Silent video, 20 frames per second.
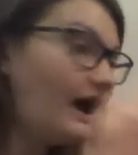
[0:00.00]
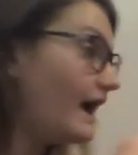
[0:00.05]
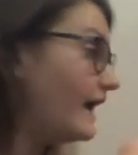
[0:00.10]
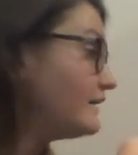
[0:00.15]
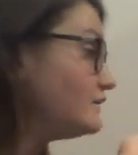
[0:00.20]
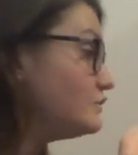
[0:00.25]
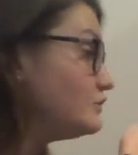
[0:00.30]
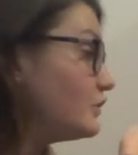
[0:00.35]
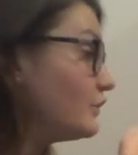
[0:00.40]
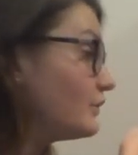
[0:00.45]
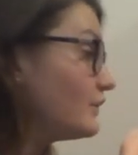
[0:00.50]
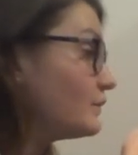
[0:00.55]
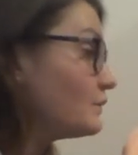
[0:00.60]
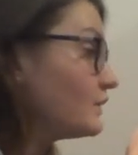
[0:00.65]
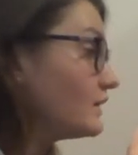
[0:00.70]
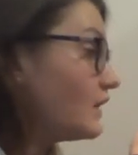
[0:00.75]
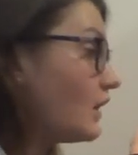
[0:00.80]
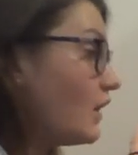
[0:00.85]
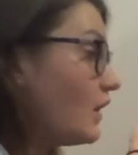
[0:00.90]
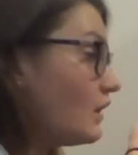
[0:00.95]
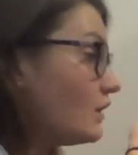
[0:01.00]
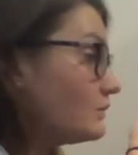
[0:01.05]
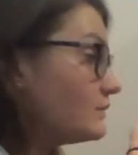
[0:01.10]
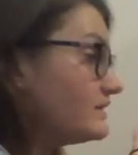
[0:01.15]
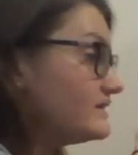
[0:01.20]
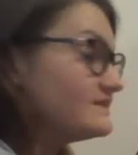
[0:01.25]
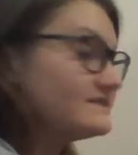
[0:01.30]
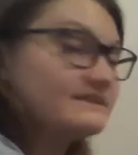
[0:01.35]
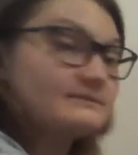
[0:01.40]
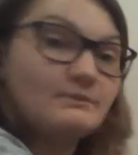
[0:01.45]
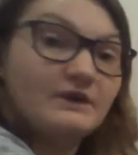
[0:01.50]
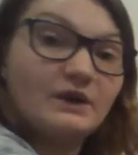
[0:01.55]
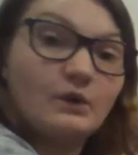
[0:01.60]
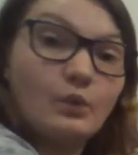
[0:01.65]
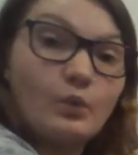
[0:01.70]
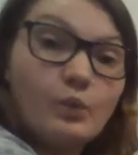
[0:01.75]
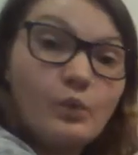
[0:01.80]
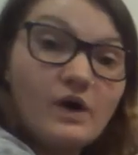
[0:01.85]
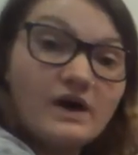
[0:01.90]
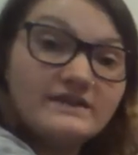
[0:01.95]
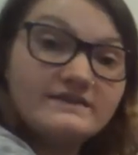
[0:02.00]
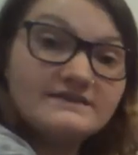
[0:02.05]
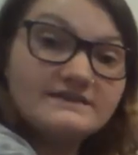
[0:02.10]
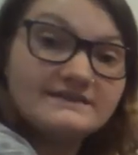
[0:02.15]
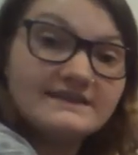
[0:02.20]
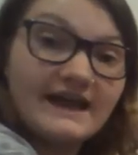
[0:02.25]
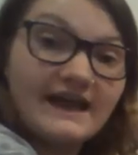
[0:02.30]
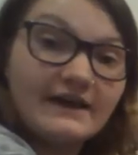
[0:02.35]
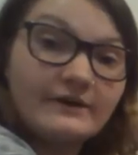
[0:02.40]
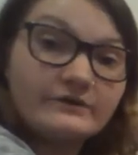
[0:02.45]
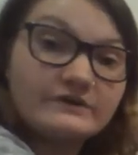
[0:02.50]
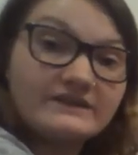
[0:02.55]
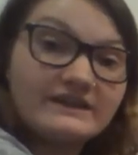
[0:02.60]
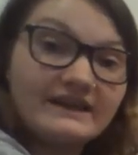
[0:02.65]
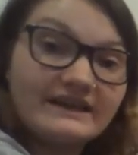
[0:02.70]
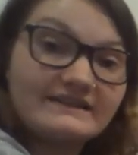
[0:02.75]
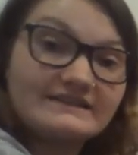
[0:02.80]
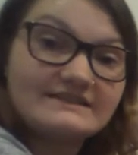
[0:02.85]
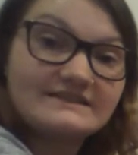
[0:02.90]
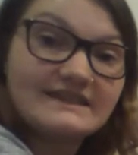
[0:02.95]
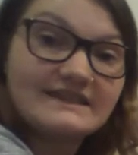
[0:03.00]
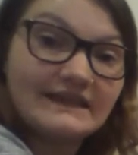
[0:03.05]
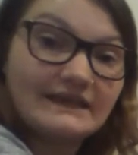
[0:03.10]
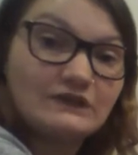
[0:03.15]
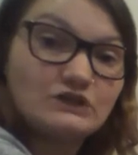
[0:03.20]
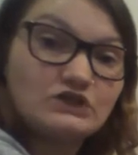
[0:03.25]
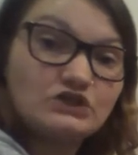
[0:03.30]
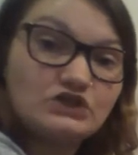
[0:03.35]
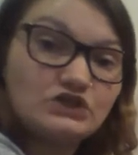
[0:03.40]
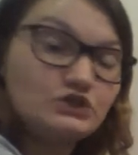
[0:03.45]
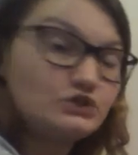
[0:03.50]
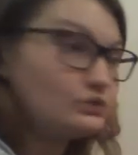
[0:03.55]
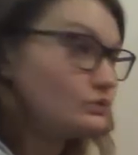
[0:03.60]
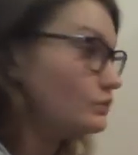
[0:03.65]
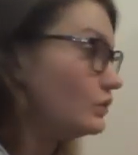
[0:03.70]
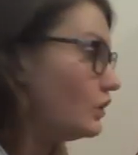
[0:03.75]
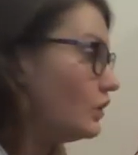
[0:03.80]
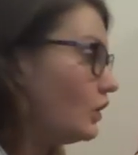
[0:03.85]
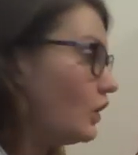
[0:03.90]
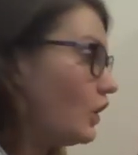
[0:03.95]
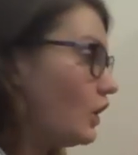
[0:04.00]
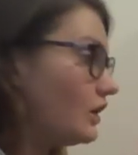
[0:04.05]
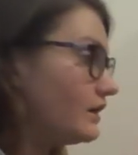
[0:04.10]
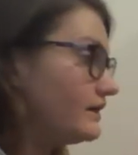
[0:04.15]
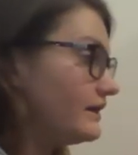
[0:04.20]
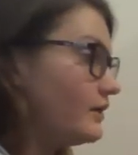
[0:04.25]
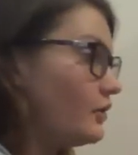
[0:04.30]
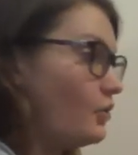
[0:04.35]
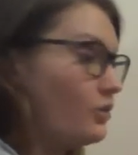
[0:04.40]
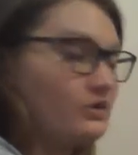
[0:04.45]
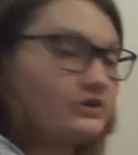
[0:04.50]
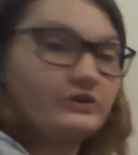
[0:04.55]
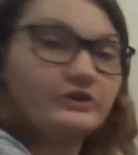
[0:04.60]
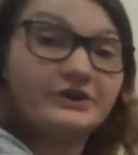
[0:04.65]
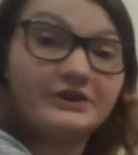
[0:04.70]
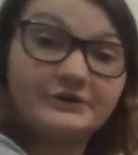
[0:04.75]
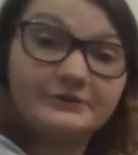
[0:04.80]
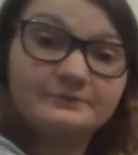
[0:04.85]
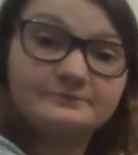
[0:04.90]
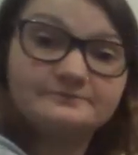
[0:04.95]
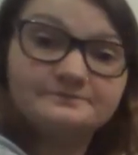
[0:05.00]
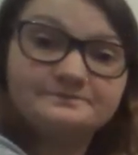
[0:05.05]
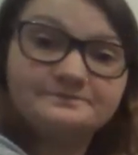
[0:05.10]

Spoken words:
I know that we always make one sound and say do on a quarter note.